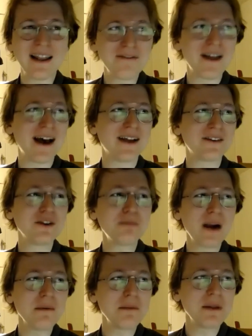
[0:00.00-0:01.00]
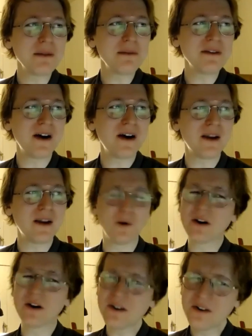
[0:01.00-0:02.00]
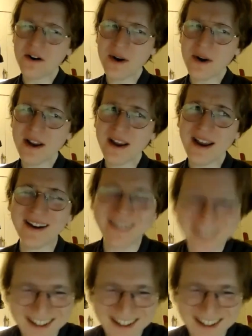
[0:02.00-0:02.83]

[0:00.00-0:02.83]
I love that. You'll probably be fine. Where are you going again?